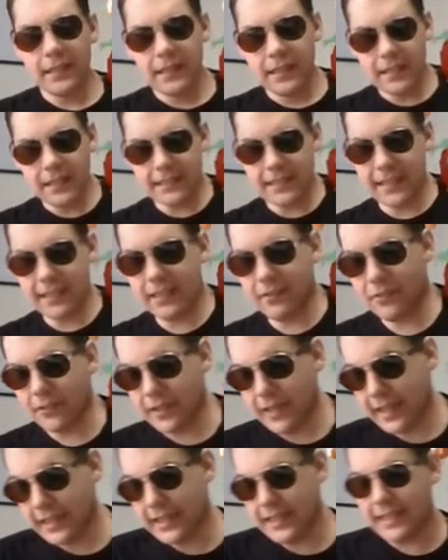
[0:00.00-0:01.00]
because I didn't
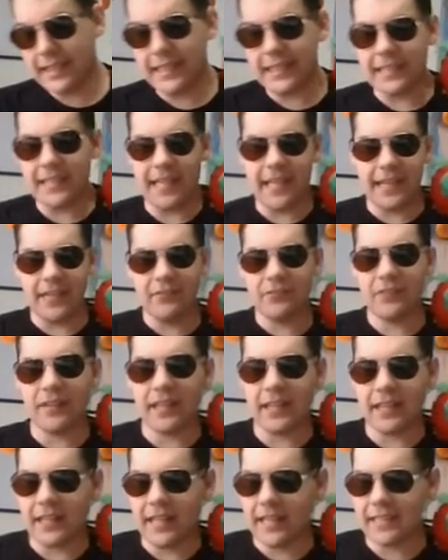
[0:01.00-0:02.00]
I didn't intend for
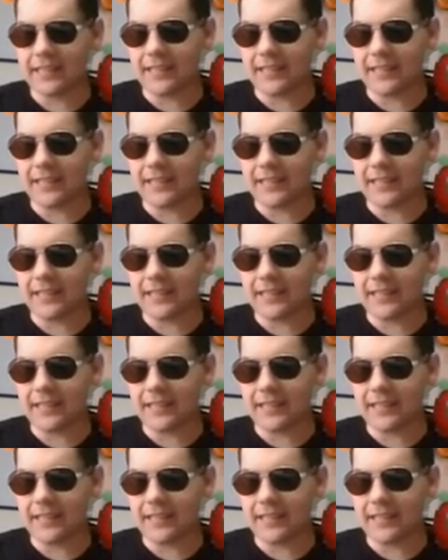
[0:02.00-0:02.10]
that last